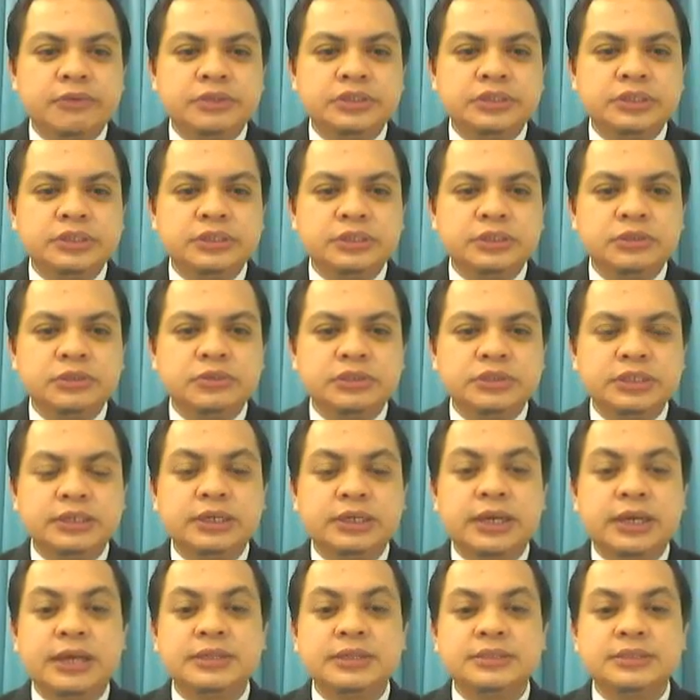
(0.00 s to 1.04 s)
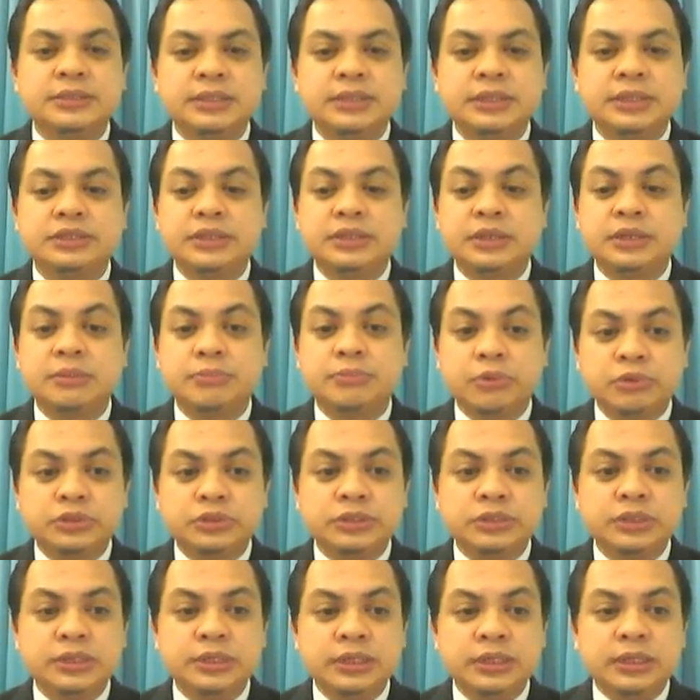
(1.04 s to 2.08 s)
evaluation using Kansei engineering
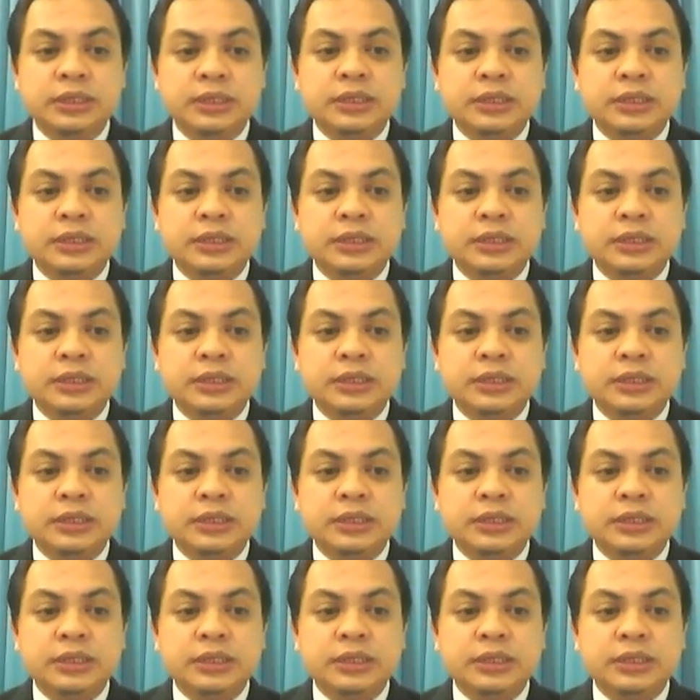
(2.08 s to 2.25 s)
approach,